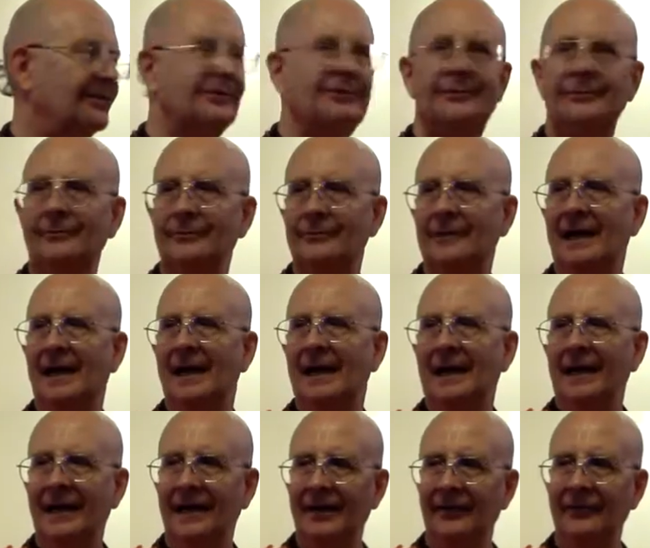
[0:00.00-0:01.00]
to
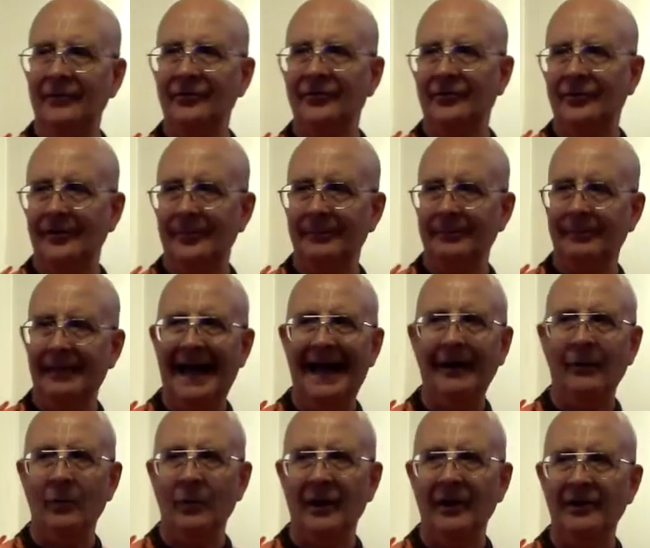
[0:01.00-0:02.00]
give us the
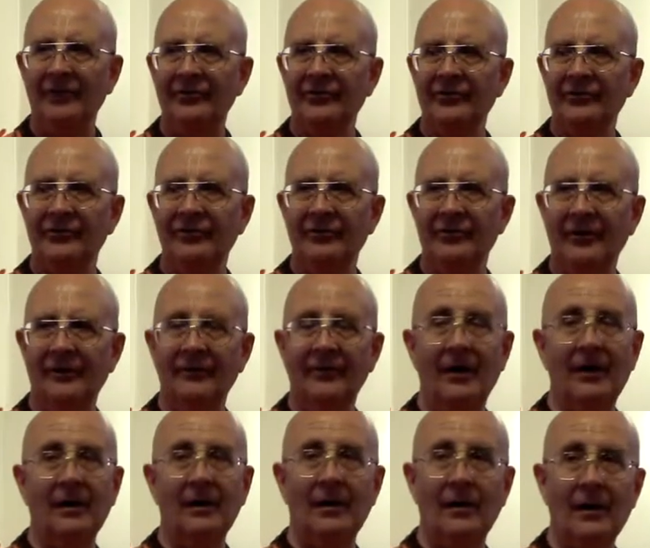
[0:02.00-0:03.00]
backwash of
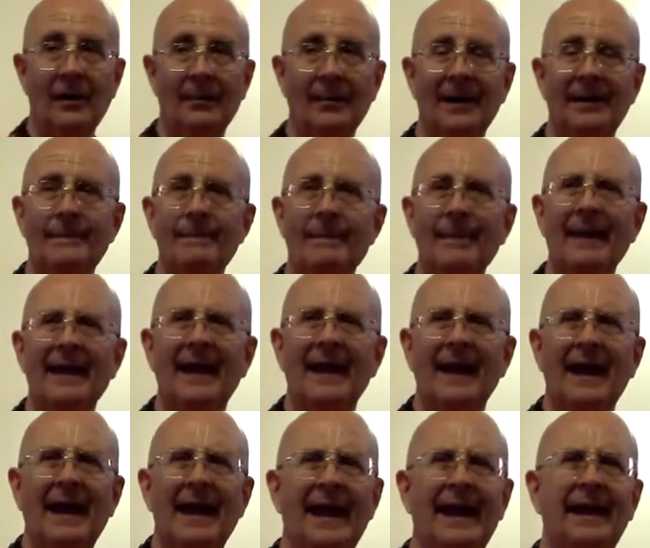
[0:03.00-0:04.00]
our karma
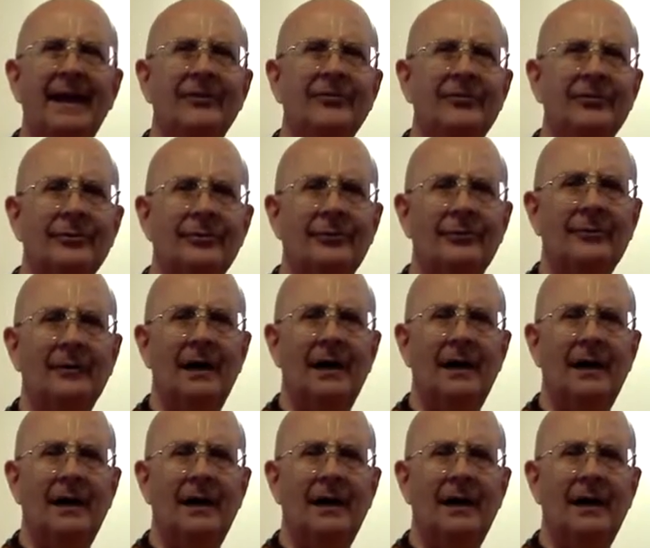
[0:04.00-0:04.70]
and to